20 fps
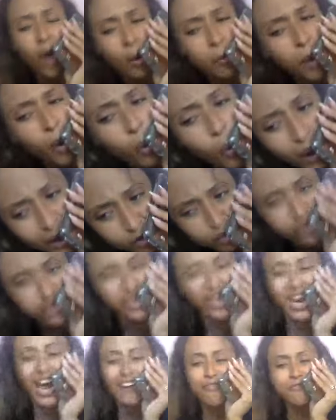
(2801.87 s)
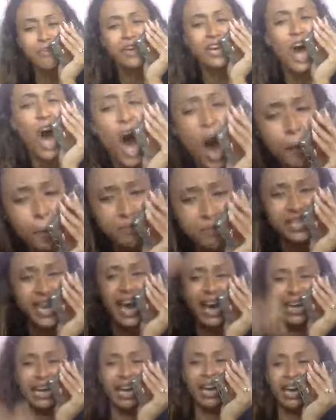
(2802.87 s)
I'm a Wilson. I've been
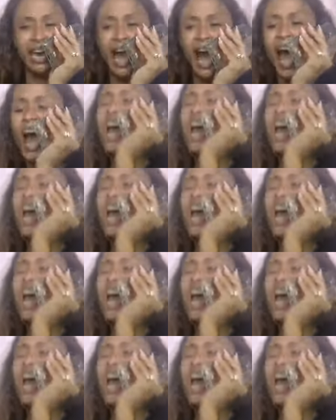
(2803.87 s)
updated.